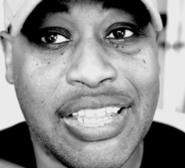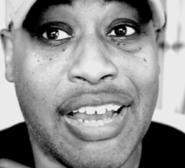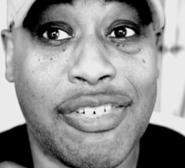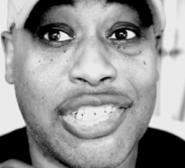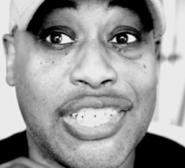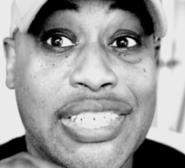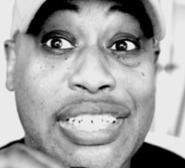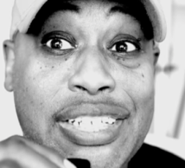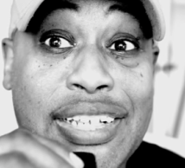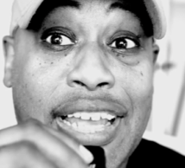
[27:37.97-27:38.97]
And I was just
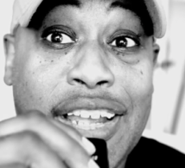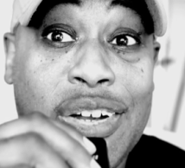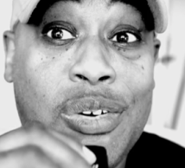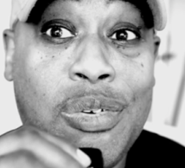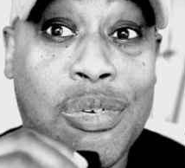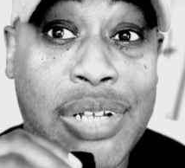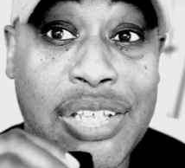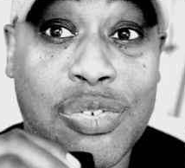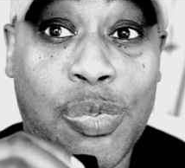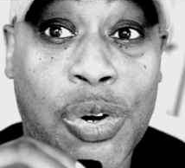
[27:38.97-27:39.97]
sitting there like, oh,
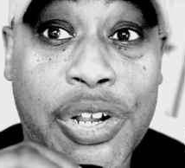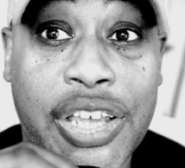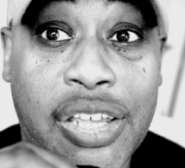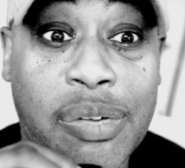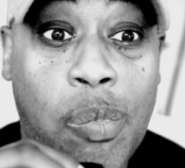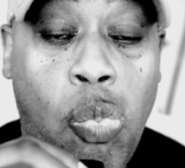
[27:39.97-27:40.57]
it's working.